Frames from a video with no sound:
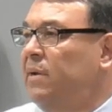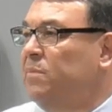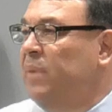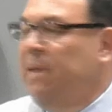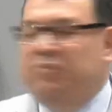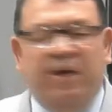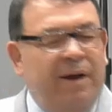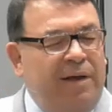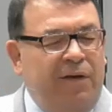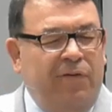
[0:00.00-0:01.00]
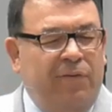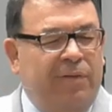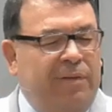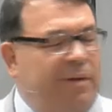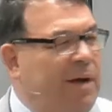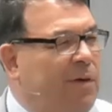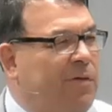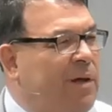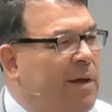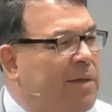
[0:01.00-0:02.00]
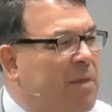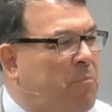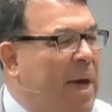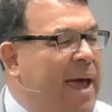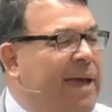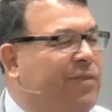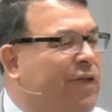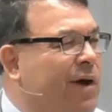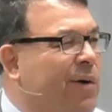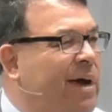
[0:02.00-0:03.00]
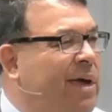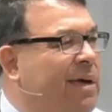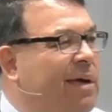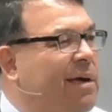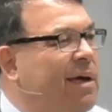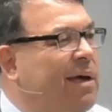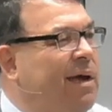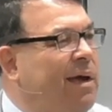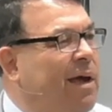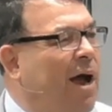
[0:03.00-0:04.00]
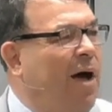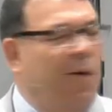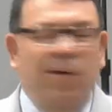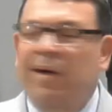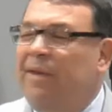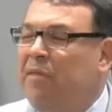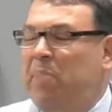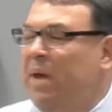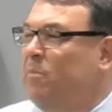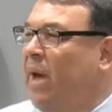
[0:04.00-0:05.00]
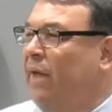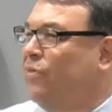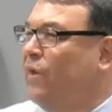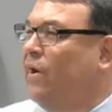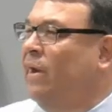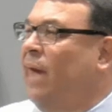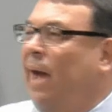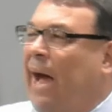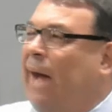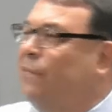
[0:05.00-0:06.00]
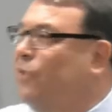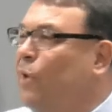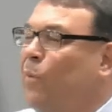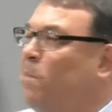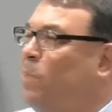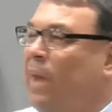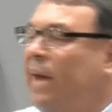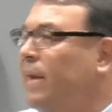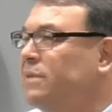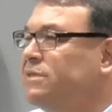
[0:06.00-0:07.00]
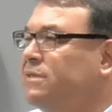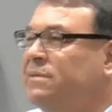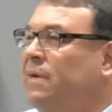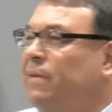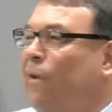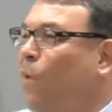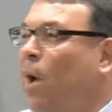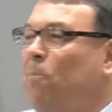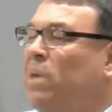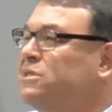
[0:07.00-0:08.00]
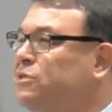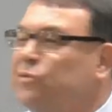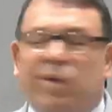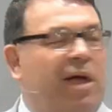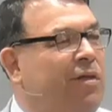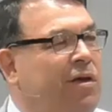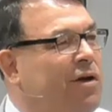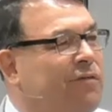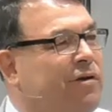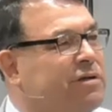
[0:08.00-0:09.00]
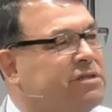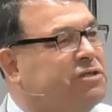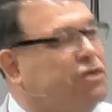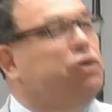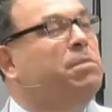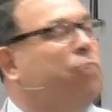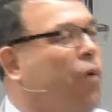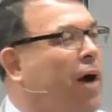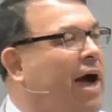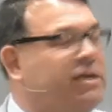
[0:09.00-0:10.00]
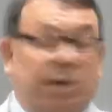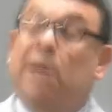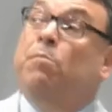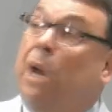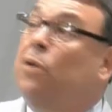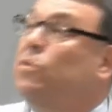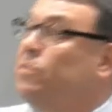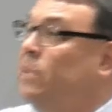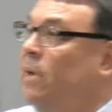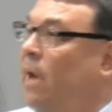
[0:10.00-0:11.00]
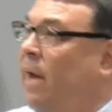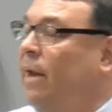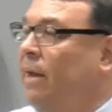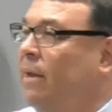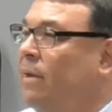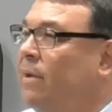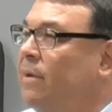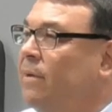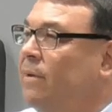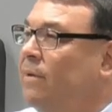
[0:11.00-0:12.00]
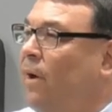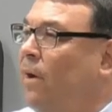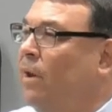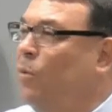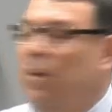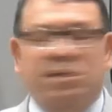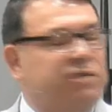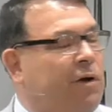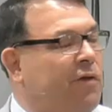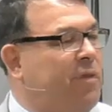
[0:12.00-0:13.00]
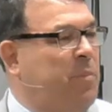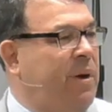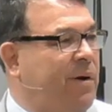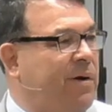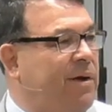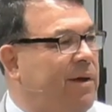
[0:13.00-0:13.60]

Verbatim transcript: but I'm telling you, the Bang theory, the Big Bang theory, out there were planets and they were all buzzing around the universe and two of them crashed. Boom! Hey, all at once Earth appeared.